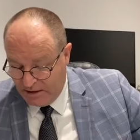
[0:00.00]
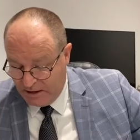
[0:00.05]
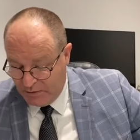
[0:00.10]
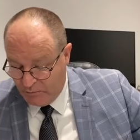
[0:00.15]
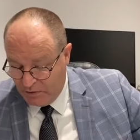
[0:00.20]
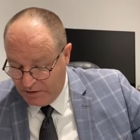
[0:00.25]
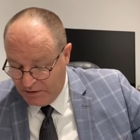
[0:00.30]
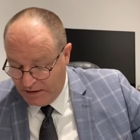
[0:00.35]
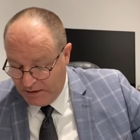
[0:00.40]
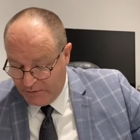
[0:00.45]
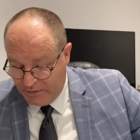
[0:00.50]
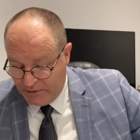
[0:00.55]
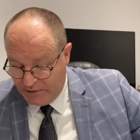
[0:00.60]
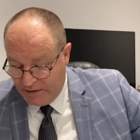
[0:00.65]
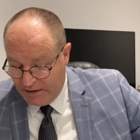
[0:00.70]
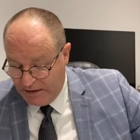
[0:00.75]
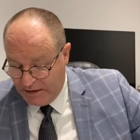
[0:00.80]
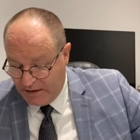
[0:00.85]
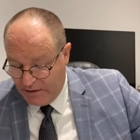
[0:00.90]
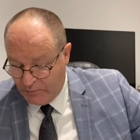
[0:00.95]
And when
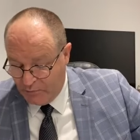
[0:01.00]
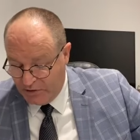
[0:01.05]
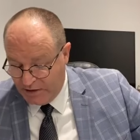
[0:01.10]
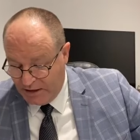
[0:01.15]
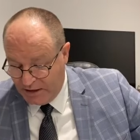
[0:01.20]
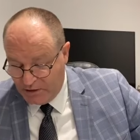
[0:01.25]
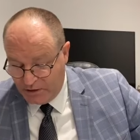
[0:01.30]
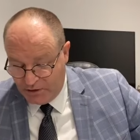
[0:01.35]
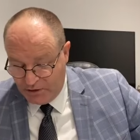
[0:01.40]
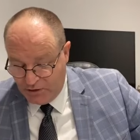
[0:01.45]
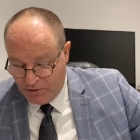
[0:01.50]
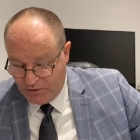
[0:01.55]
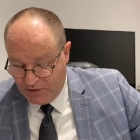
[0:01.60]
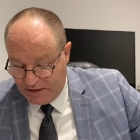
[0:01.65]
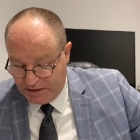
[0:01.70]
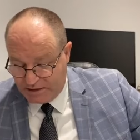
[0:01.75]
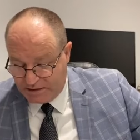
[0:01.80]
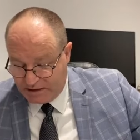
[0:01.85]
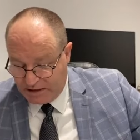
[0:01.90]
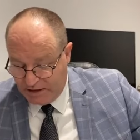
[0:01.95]
they, and when they knew,
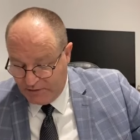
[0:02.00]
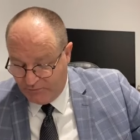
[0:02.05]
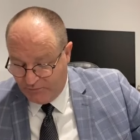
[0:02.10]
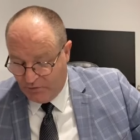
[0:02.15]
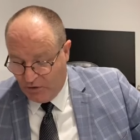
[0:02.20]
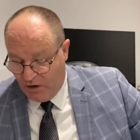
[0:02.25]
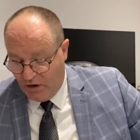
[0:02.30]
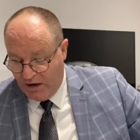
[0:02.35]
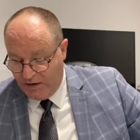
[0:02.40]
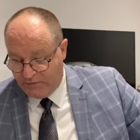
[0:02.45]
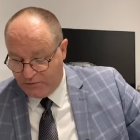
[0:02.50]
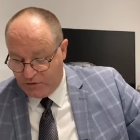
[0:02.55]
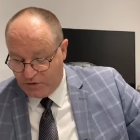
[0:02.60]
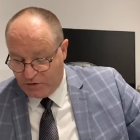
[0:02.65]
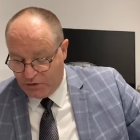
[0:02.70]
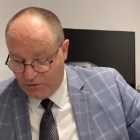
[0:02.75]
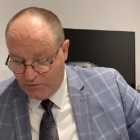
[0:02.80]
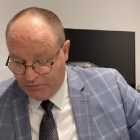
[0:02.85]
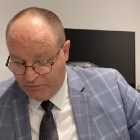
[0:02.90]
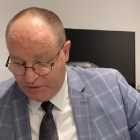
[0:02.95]
they say, Five and
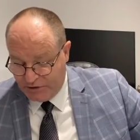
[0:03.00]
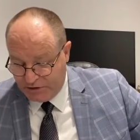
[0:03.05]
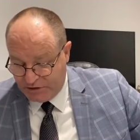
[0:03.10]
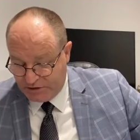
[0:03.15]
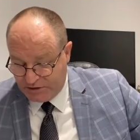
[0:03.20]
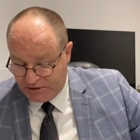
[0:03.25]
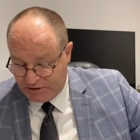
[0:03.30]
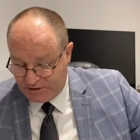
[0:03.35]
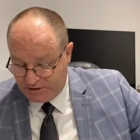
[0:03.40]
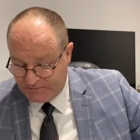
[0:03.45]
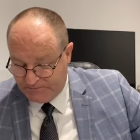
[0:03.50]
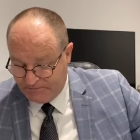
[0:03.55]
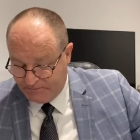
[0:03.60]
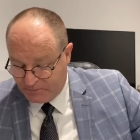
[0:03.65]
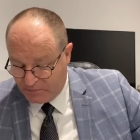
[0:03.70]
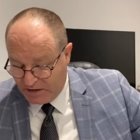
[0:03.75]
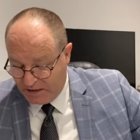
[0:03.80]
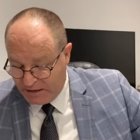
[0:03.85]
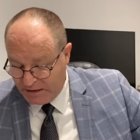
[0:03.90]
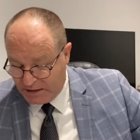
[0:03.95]
two fishes.
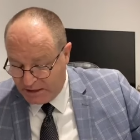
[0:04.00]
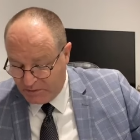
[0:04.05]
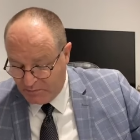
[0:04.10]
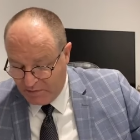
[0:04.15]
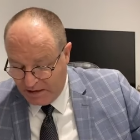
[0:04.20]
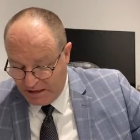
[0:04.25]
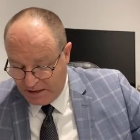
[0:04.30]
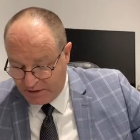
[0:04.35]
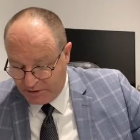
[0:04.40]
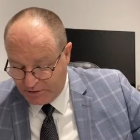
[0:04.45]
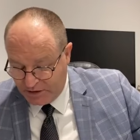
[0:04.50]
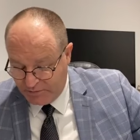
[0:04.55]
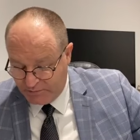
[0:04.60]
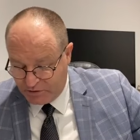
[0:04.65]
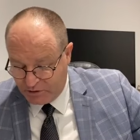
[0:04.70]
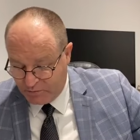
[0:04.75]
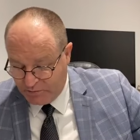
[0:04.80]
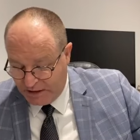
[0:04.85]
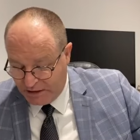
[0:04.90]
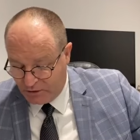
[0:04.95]
And he commanded them
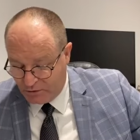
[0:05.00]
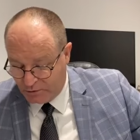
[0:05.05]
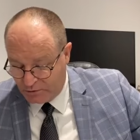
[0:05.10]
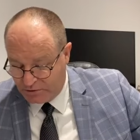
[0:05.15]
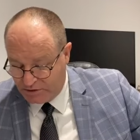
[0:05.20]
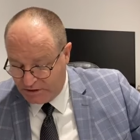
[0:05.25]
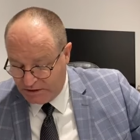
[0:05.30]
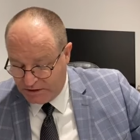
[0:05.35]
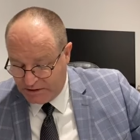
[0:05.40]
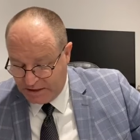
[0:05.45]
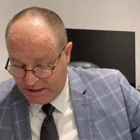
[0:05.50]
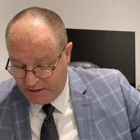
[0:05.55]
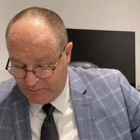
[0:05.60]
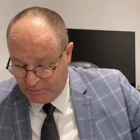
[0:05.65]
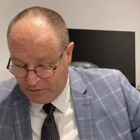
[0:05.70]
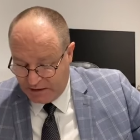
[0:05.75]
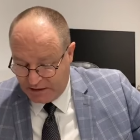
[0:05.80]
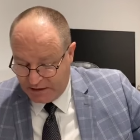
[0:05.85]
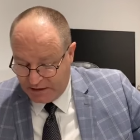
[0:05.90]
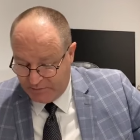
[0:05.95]
to make all sit down
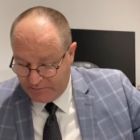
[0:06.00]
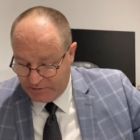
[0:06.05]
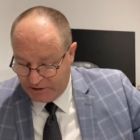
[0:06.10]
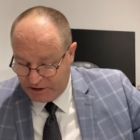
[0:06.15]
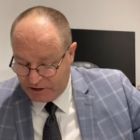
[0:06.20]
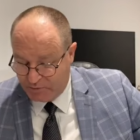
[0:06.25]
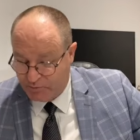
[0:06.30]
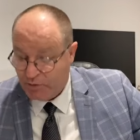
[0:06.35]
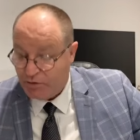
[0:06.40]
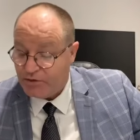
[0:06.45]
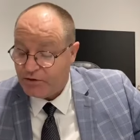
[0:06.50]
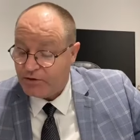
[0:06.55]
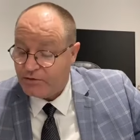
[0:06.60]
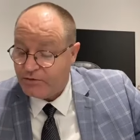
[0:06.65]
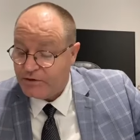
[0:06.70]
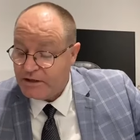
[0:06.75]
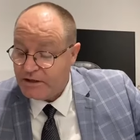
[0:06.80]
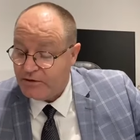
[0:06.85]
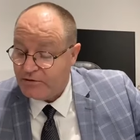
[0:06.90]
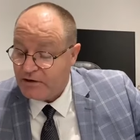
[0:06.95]
by companies upon the
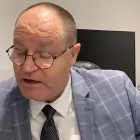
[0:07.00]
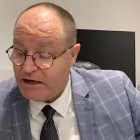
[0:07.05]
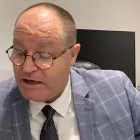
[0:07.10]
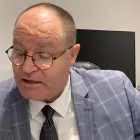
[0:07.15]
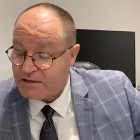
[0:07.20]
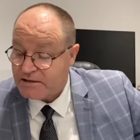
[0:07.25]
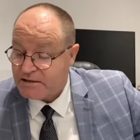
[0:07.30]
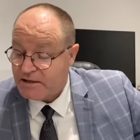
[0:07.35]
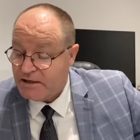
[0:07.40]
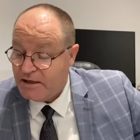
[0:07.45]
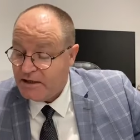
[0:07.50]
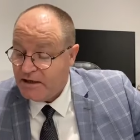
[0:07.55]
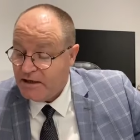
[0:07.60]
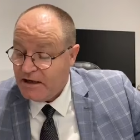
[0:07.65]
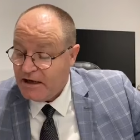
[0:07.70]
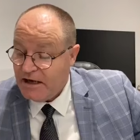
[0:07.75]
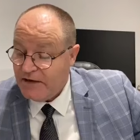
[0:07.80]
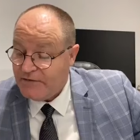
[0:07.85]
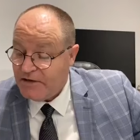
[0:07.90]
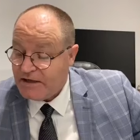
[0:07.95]
green grass
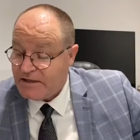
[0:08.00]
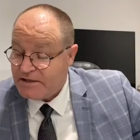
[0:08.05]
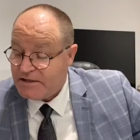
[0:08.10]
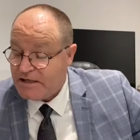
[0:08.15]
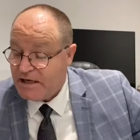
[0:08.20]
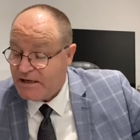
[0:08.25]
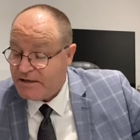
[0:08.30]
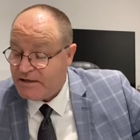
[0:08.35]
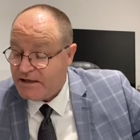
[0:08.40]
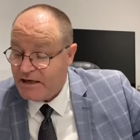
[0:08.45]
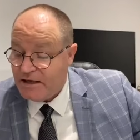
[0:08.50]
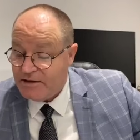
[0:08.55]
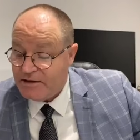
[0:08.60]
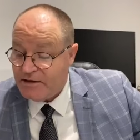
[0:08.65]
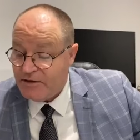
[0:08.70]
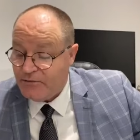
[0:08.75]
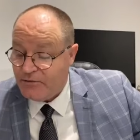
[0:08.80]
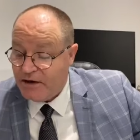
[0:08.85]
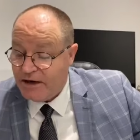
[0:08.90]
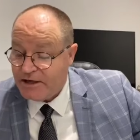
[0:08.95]
and they sat down
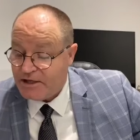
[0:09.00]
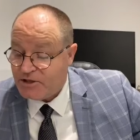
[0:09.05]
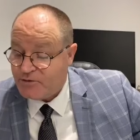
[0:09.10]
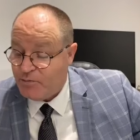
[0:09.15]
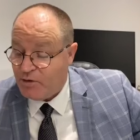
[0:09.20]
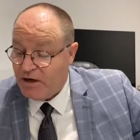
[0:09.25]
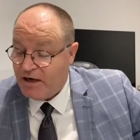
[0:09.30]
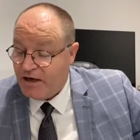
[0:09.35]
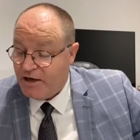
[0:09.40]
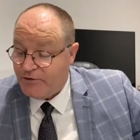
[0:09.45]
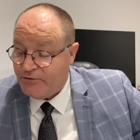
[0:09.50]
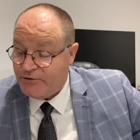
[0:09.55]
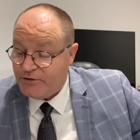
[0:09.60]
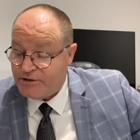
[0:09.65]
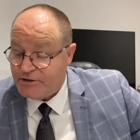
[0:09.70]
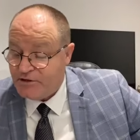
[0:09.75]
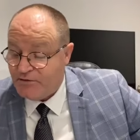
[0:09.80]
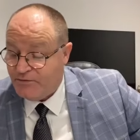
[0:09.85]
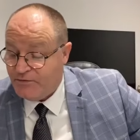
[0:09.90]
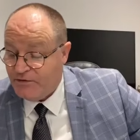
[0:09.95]
in ranks by
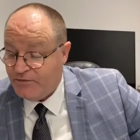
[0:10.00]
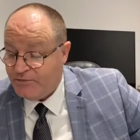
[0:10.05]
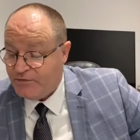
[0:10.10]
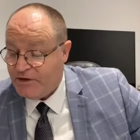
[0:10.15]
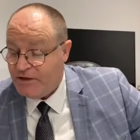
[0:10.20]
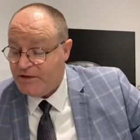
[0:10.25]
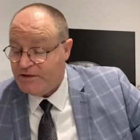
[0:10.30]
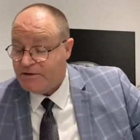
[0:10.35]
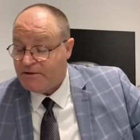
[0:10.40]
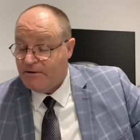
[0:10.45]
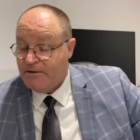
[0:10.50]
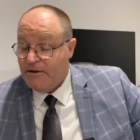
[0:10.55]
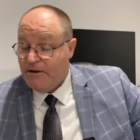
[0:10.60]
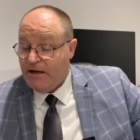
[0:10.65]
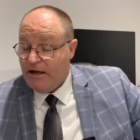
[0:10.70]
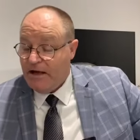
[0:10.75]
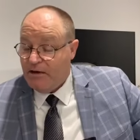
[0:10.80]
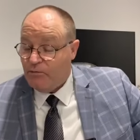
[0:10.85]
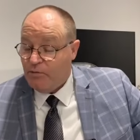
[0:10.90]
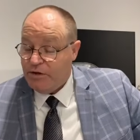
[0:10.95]
hundreds and fifties.
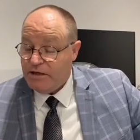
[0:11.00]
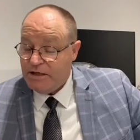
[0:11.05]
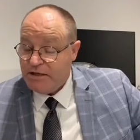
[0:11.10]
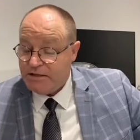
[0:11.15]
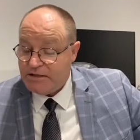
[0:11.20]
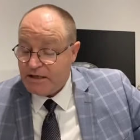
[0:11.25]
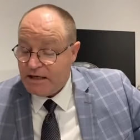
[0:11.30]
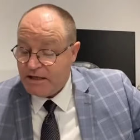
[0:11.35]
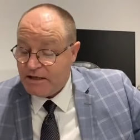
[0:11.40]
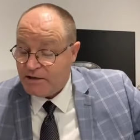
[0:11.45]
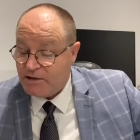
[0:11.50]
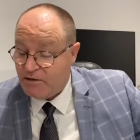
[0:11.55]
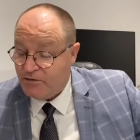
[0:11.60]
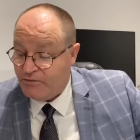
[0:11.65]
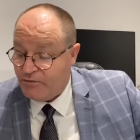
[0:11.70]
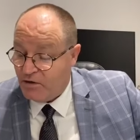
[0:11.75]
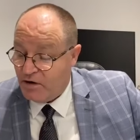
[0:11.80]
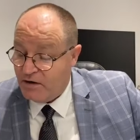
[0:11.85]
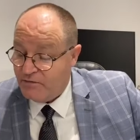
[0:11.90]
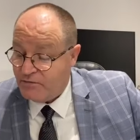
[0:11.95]
And when he had taken the
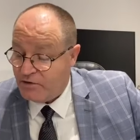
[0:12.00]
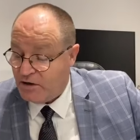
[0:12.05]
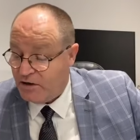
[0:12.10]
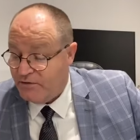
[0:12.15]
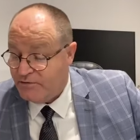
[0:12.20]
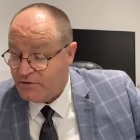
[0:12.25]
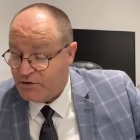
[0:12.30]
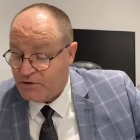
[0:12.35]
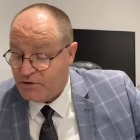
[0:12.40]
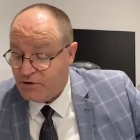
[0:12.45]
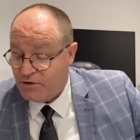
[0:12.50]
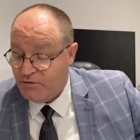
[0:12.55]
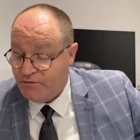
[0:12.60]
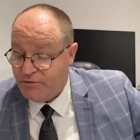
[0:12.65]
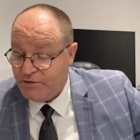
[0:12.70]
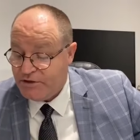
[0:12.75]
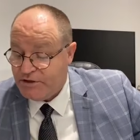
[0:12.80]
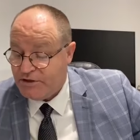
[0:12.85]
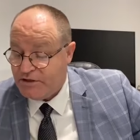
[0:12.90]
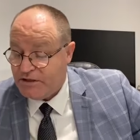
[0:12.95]
five loaves and two
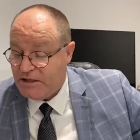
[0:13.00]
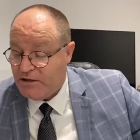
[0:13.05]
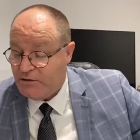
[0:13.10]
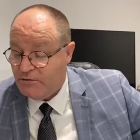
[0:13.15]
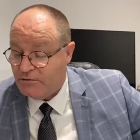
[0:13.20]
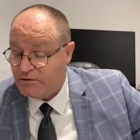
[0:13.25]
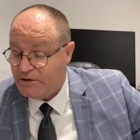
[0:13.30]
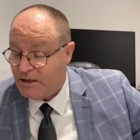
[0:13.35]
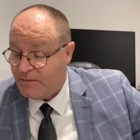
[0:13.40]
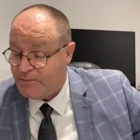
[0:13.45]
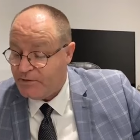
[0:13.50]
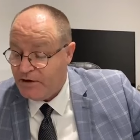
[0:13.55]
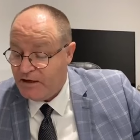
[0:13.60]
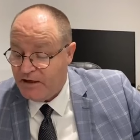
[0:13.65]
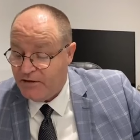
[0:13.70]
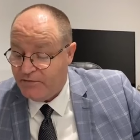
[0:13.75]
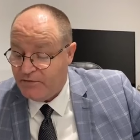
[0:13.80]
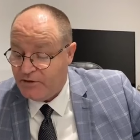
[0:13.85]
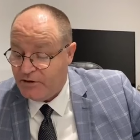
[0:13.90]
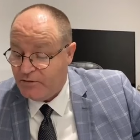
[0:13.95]
fishes, he looked up to
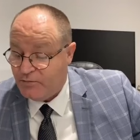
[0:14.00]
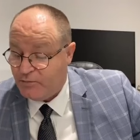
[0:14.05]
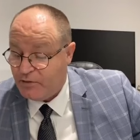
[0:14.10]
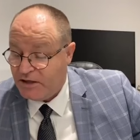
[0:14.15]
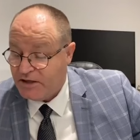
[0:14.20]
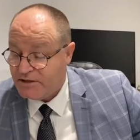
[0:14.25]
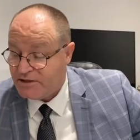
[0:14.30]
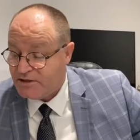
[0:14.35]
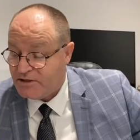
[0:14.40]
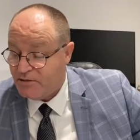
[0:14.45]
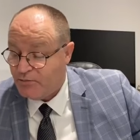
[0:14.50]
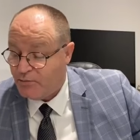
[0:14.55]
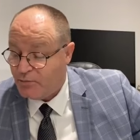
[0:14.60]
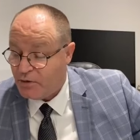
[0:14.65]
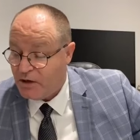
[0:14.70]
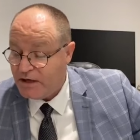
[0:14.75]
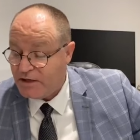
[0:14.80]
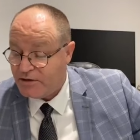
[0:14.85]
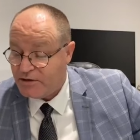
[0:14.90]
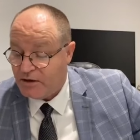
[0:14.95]
heaven and blessed and
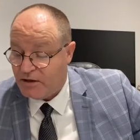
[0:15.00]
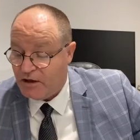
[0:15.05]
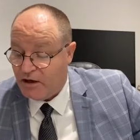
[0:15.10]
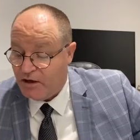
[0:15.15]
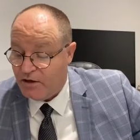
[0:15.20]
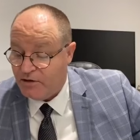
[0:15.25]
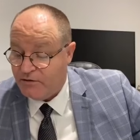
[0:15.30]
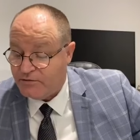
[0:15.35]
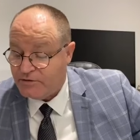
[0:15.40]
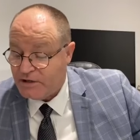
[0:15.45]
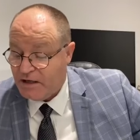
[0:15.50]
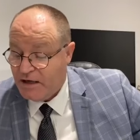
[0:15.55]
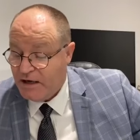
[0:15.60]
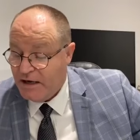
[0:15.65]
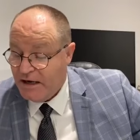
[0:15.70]
brake the loaves